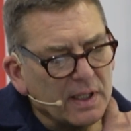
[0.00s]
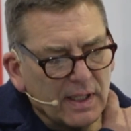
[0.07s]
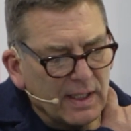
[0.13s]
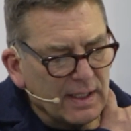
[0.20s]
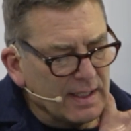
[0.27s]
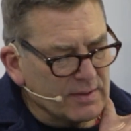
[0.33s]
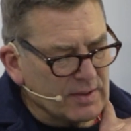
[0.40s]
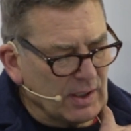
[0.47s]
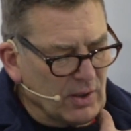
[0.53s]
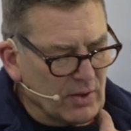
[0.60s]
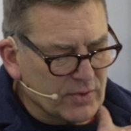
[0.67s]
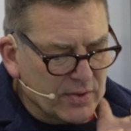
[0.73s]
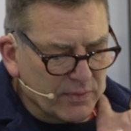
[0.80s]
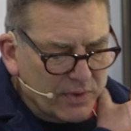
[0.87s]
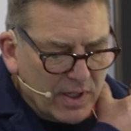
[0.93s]
There's
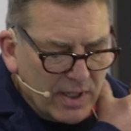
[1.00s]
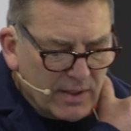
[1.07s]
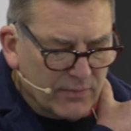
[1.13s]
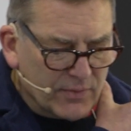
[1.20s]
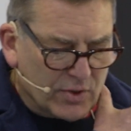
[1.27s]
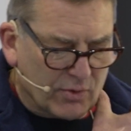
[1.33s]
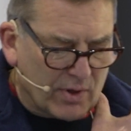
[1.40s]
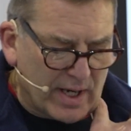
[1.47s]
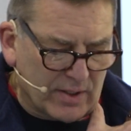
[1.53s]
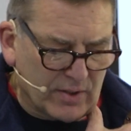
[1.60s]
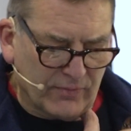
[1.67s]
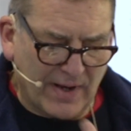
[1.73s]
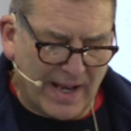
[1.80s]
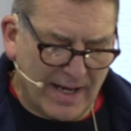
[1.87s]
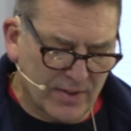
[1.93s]
lots of kind of strange
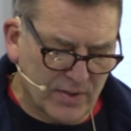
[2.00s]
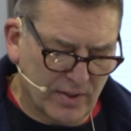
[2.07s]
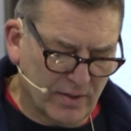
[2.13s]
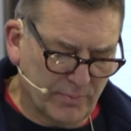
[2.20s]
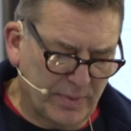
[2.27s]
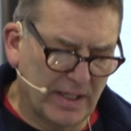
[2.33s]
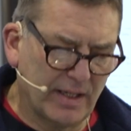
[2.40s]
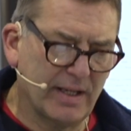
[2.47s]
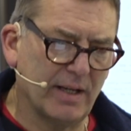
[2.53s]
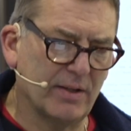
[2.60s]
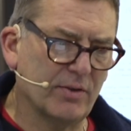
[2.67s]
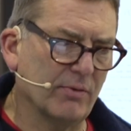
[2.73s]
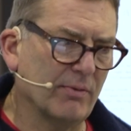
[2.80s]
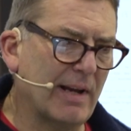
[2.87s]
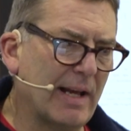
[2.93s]
facts that have been kicked
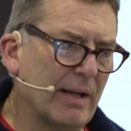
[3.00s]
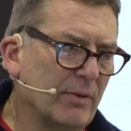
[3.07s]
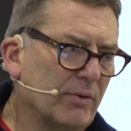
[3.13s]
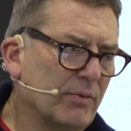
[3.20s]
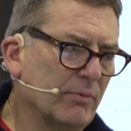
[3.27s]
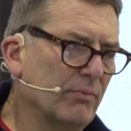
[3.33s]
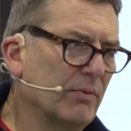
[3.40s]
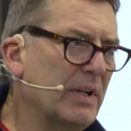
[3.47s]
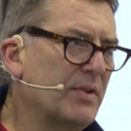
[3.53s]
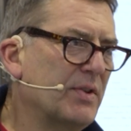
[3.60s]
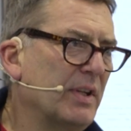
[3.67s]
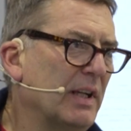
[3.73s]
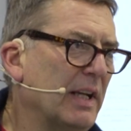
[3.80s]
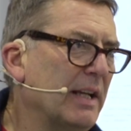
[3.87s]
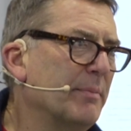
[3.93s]
around
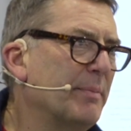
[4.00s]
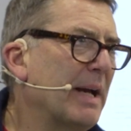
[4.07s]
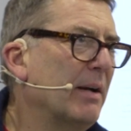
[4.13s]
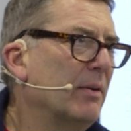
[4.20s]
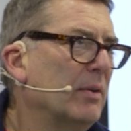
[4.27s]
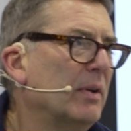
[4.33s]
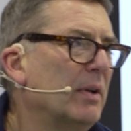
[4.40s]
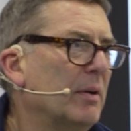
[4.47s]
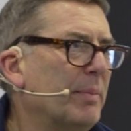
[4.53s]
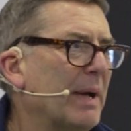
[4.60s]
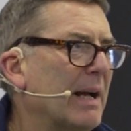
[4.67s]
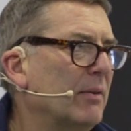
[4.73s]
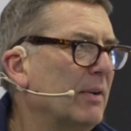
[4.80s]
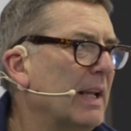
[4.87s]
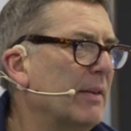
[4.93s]
recently
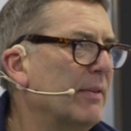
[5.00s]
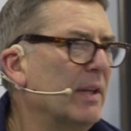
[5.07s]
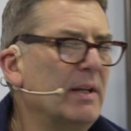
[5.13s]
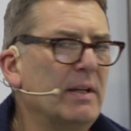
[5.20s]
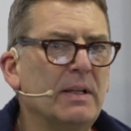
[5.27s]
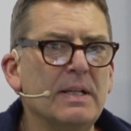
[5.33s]
about leather,